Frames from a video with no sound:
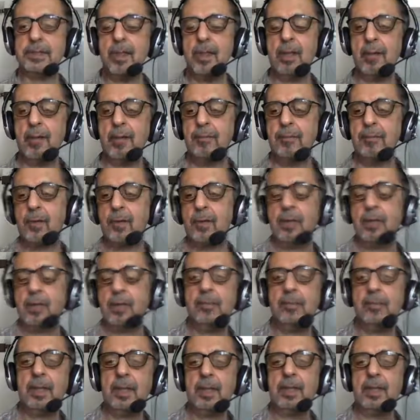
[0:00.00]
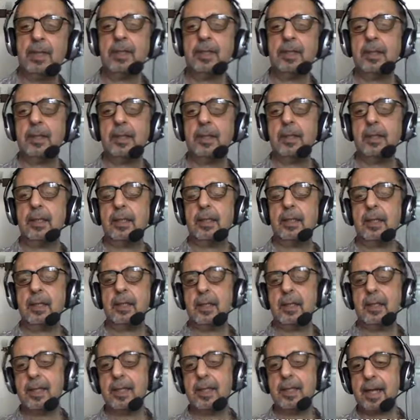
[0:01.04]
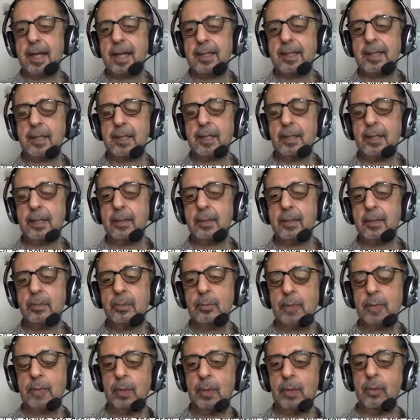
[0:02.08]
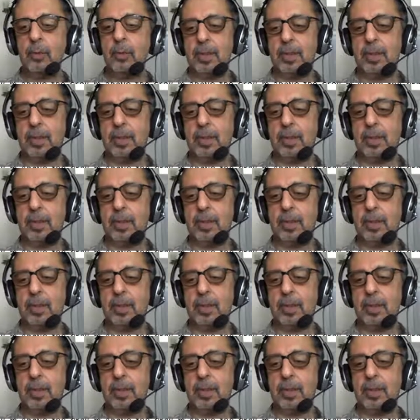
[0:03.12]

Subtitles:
from the greater to the lower.